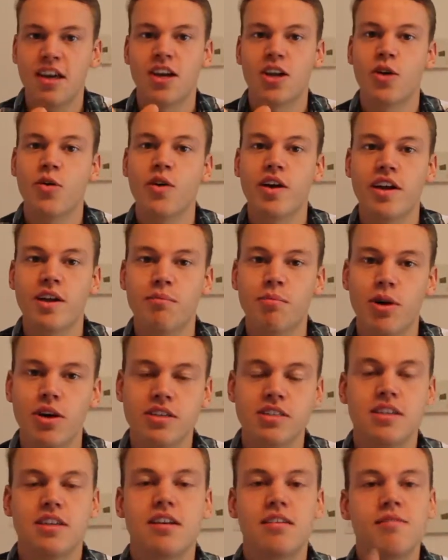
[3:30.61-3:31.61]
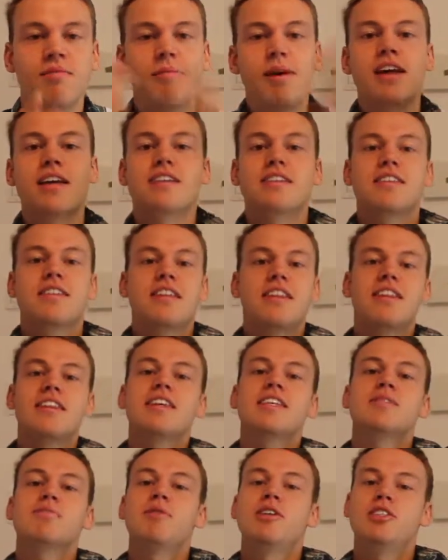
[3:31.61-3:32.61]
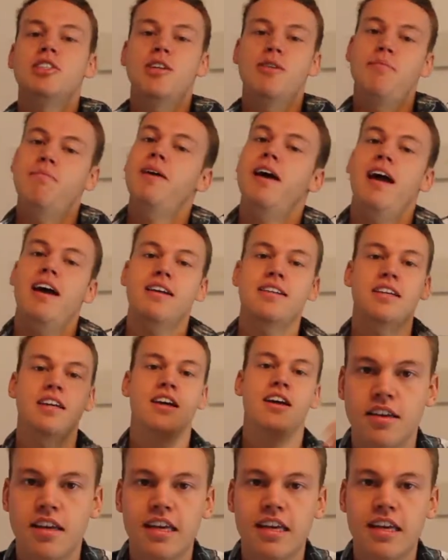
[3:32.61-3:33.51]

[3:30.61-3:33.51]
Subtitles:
Going in person makes this much impact.